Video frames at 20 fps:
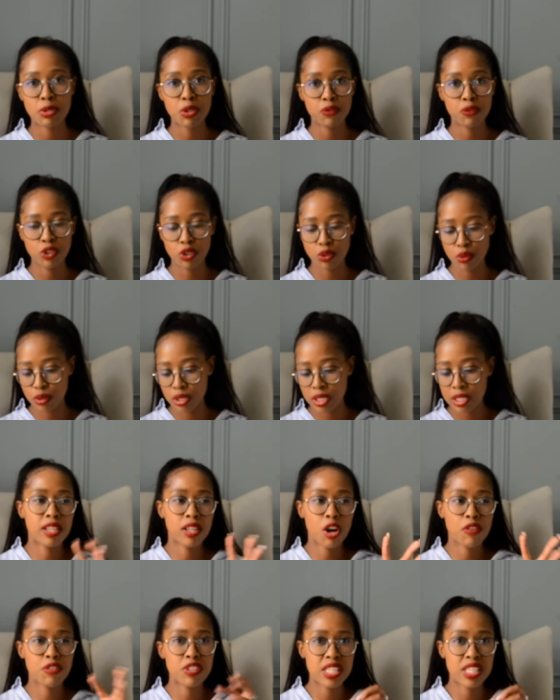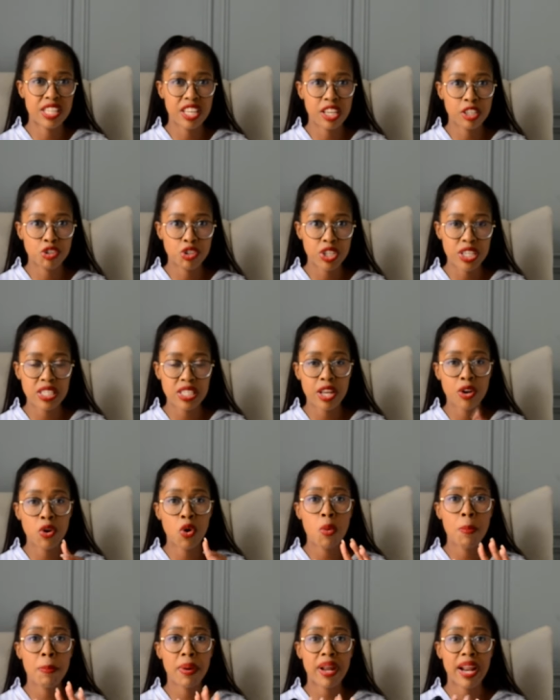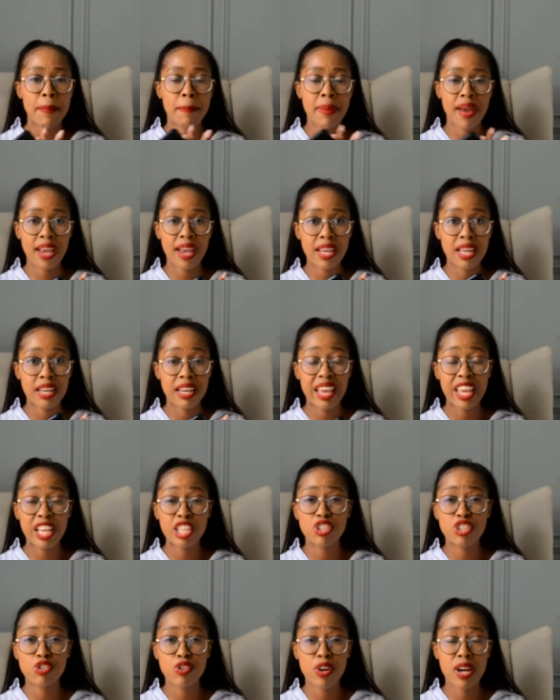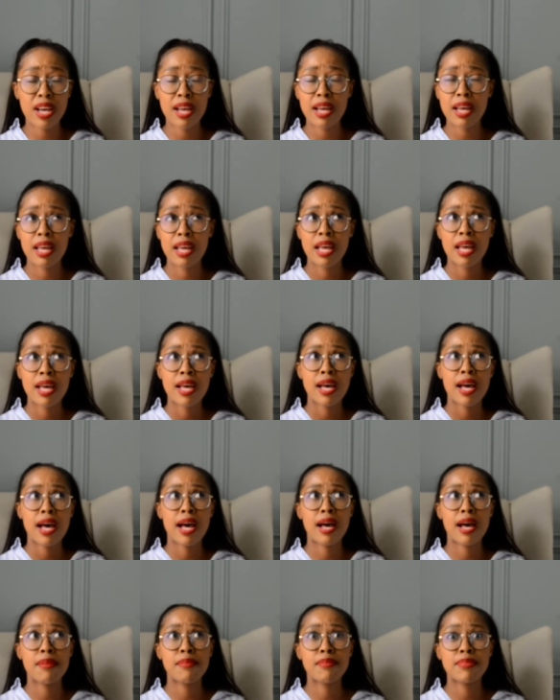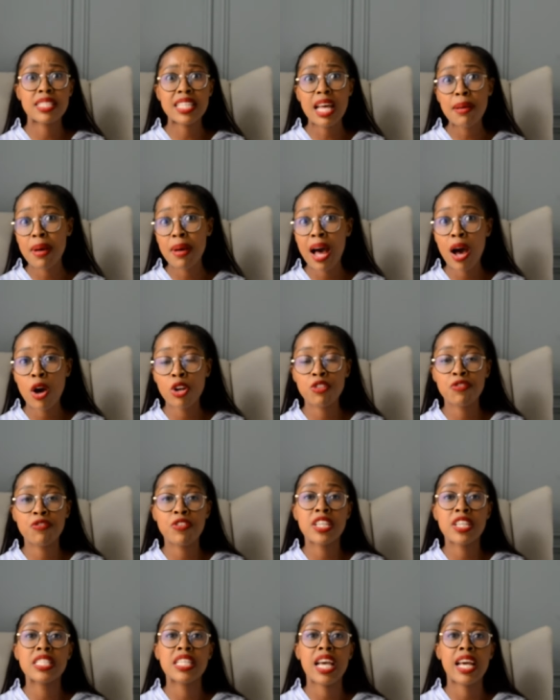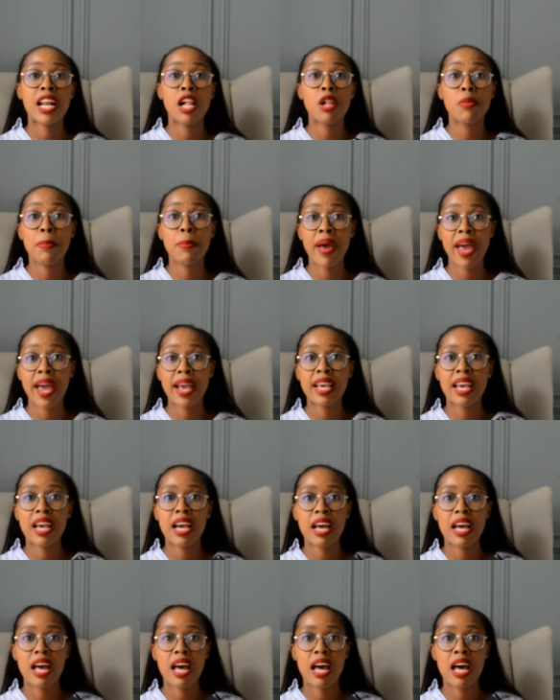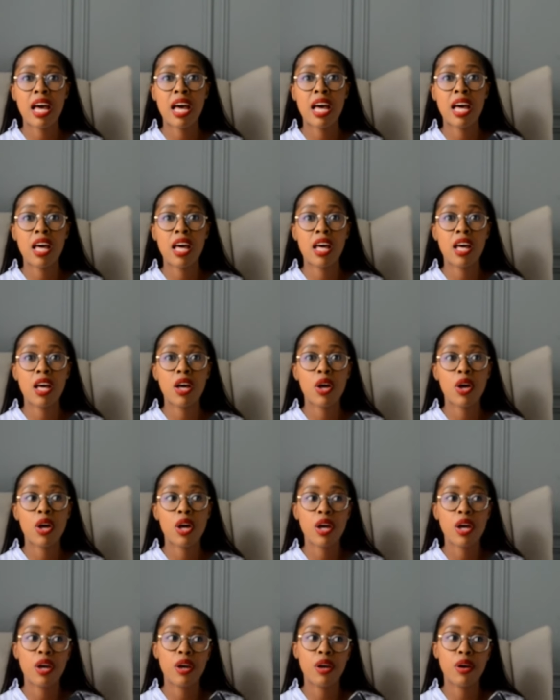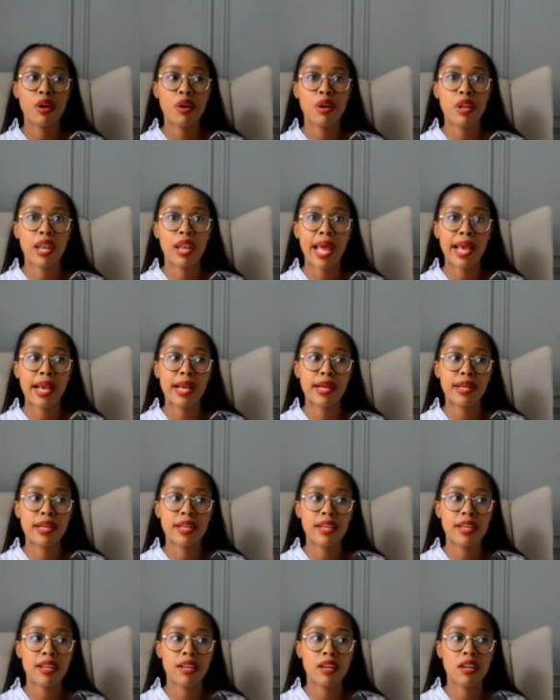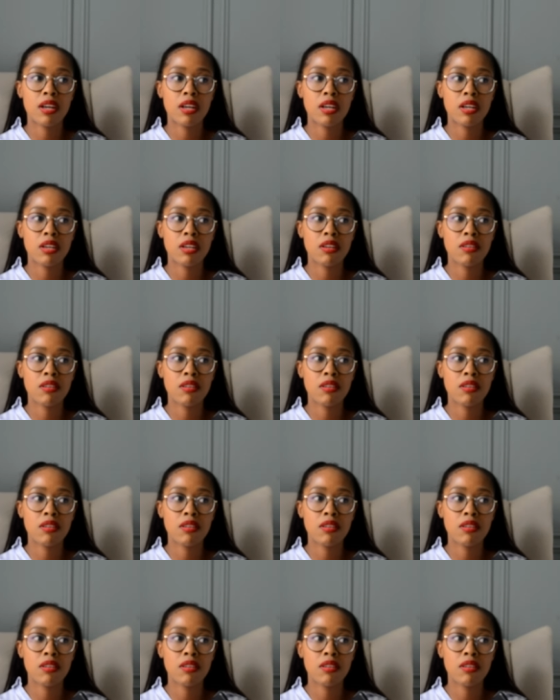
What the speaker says: other types of juice. I'll obviously get dressed at home, but I pack an extra summer outfit, and I'll pack a like